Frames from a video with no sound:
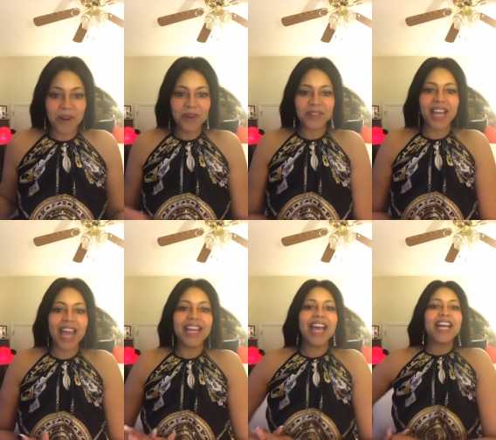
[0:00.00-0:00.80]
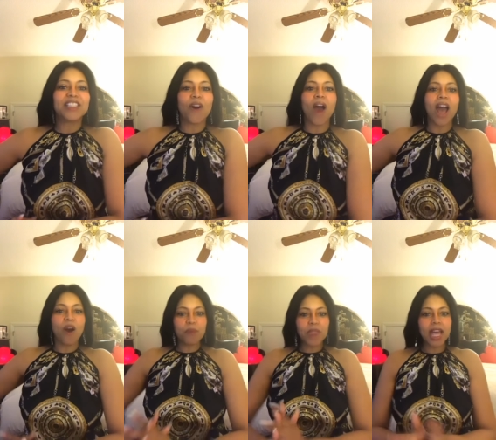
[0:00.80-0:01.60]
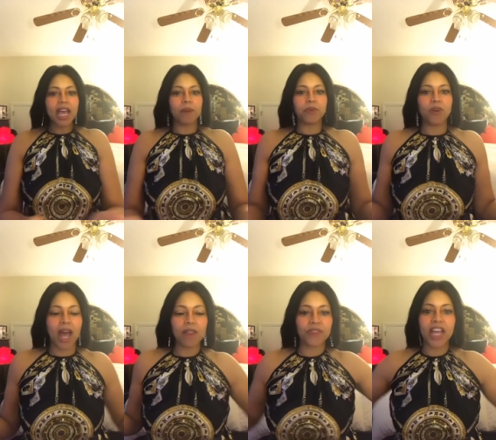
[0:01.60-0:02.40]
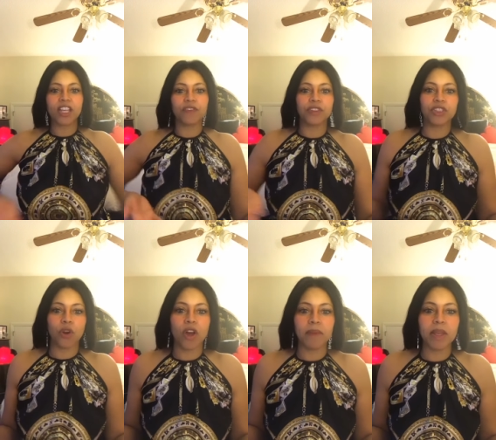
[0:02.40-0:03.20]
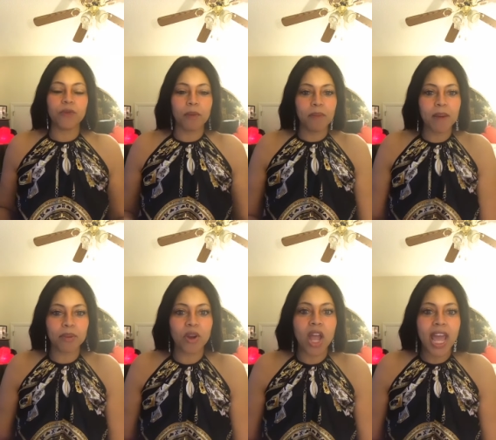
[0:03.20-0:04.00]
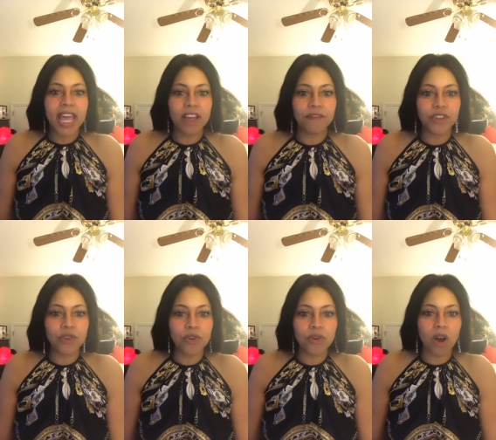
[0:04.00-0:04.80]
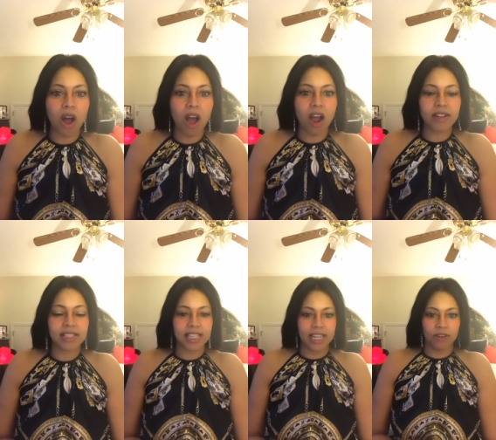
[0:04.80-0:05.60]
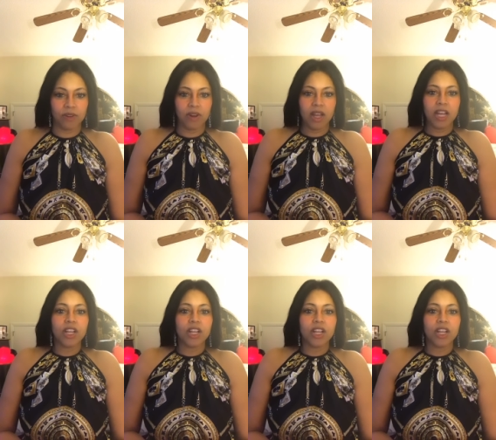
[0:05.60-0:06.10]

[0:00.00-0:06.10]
okay so i hope that helped you out thank you for joining me remember if you are single